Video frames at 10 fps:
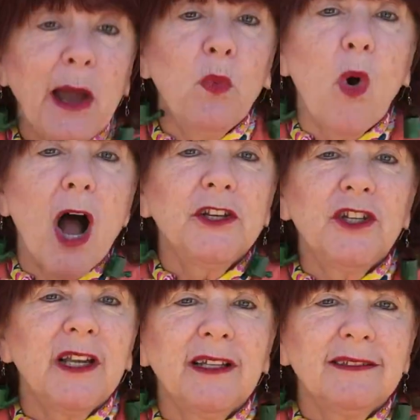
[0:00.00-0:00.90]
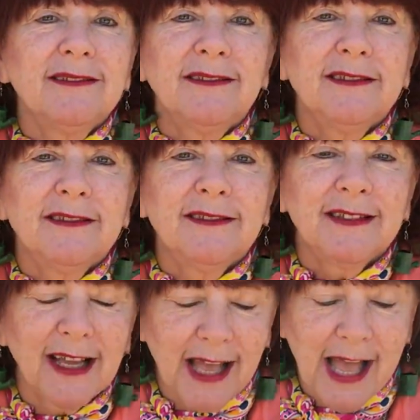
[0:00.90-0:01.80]
I washed it.
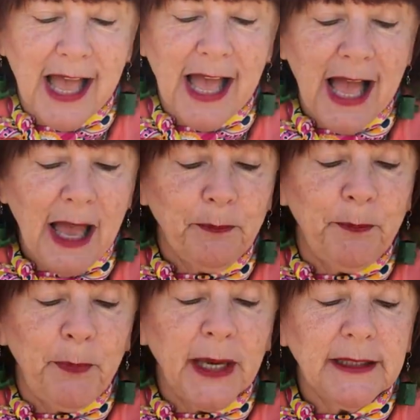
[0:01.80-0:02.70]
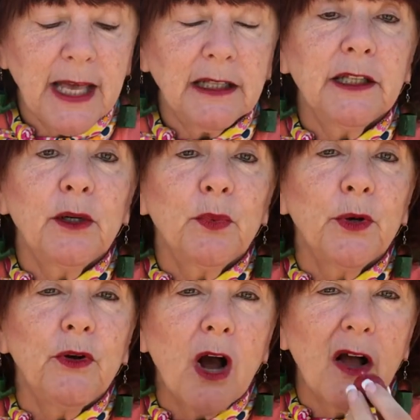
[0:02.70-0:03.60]
I picked that little
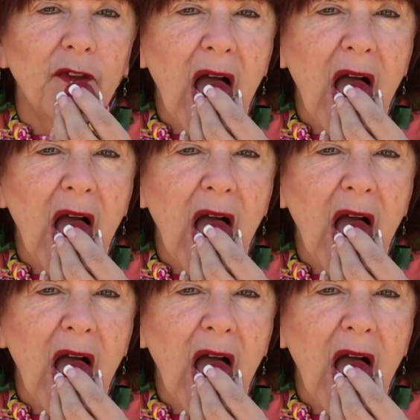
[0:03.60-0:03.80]
root off.